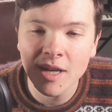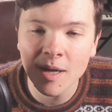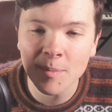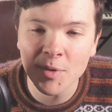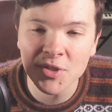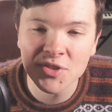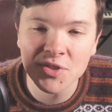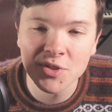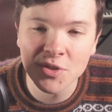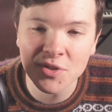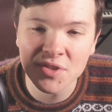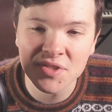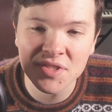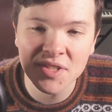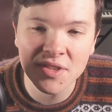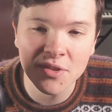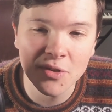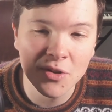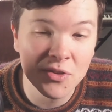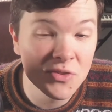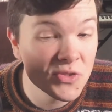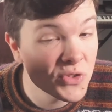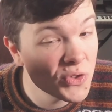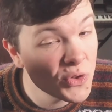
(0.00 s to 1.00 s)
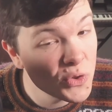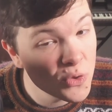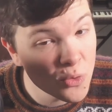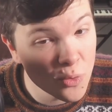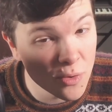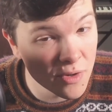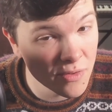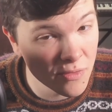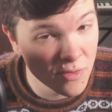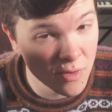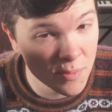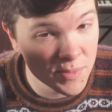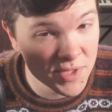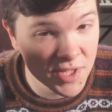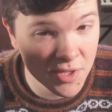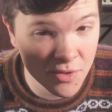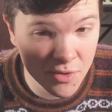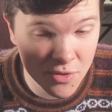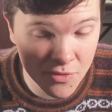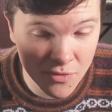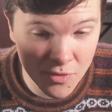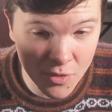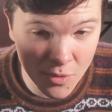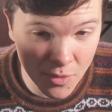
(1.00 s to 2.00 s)
I'm also noticing there are two reverbs here.
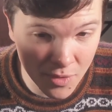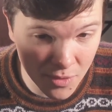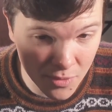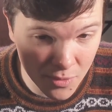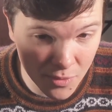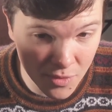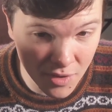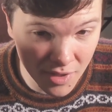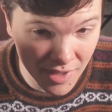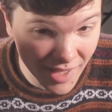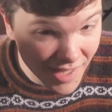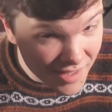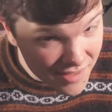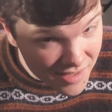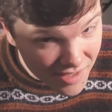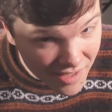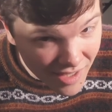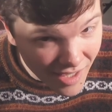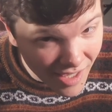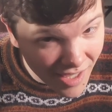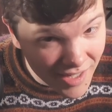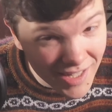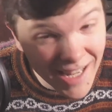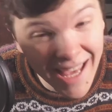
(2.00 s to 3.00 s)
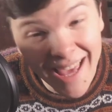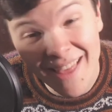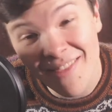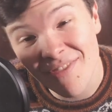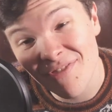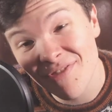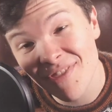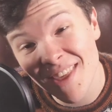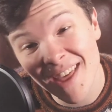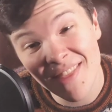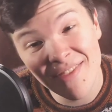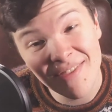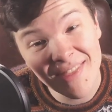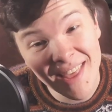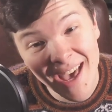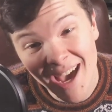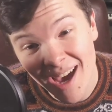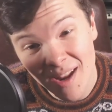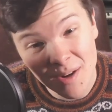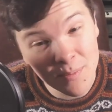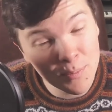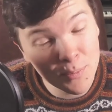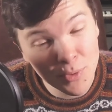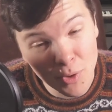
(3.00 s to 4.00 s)
You're going through the lexicon, and then
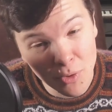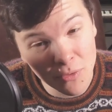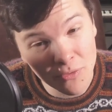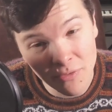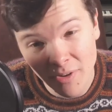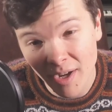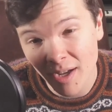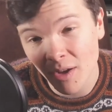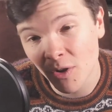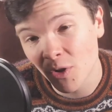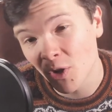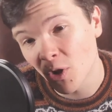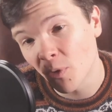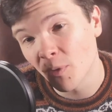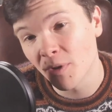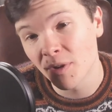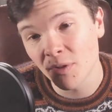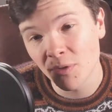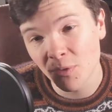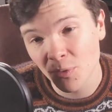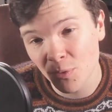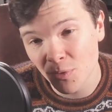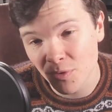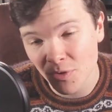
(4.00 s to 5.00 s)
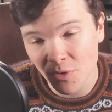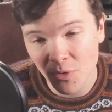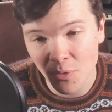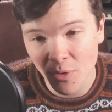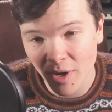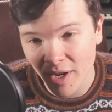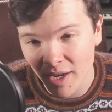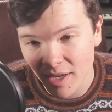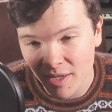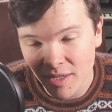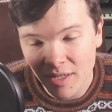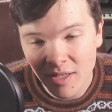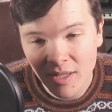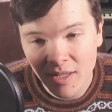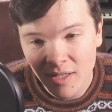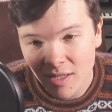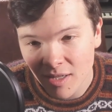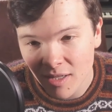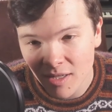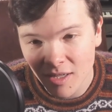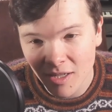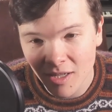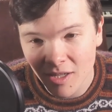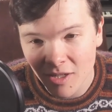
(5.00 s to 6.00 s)
that profile going through the grain,
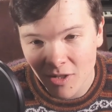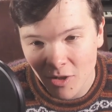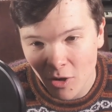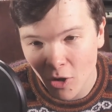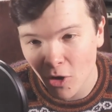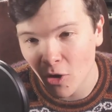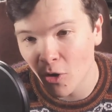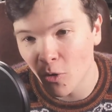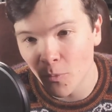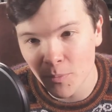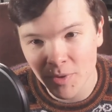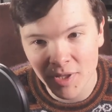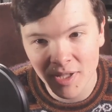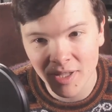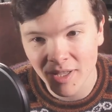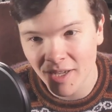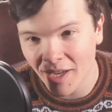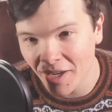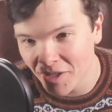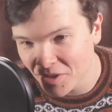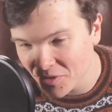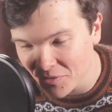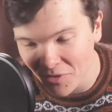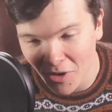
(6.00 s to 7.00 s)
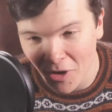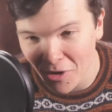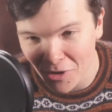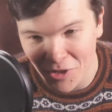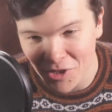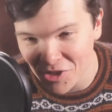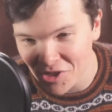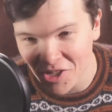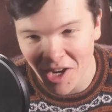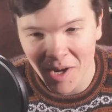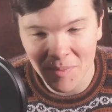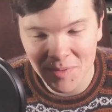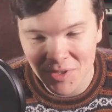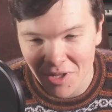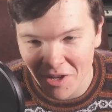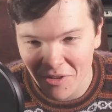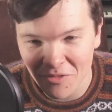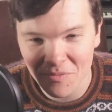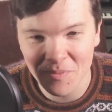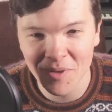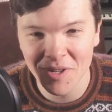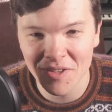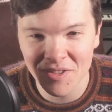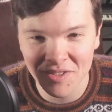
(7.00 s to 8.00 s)
all being kind of hard chopped
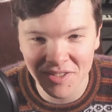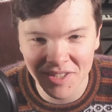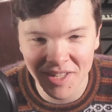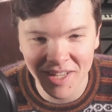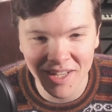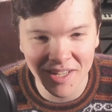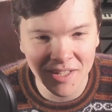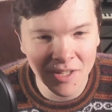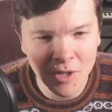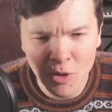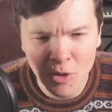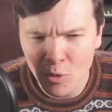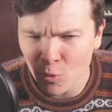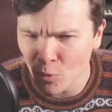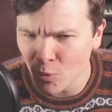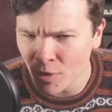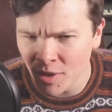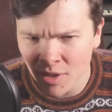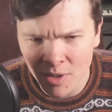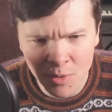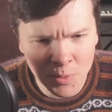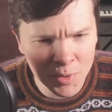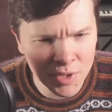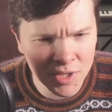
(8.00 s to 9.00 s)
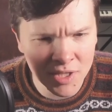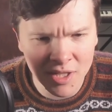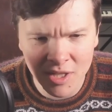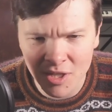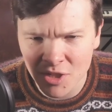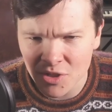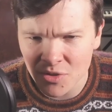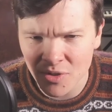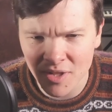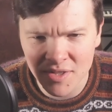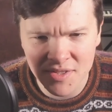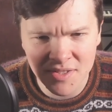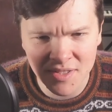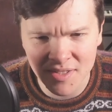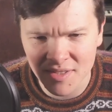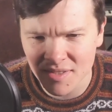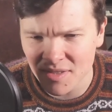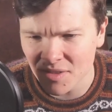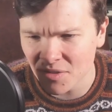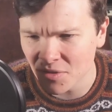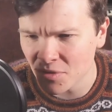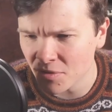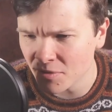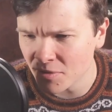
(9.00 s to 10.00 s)
off by the gate. Really, really interesting
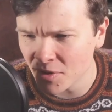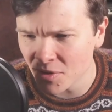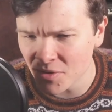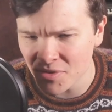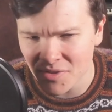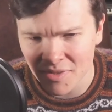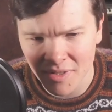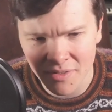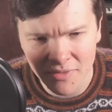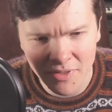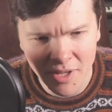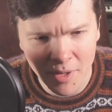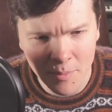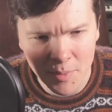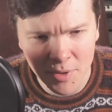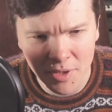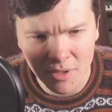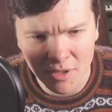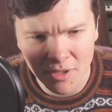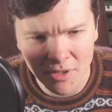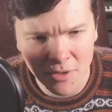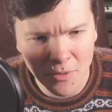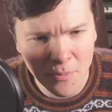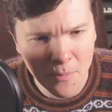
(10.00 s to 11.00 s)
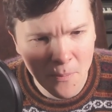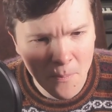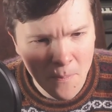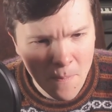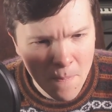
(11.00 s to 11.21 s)
signal flow stuff happening here.